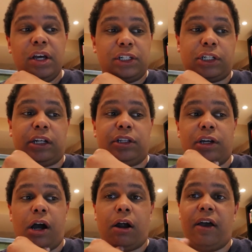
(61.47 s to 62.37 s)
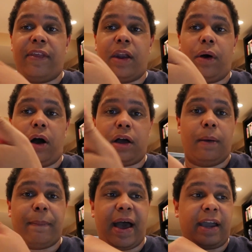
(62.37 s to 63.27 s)
shots of the car, and then I'll
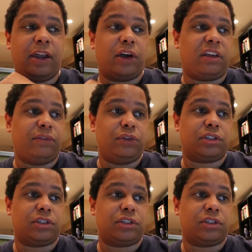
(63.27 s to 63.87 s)
come back and I'll give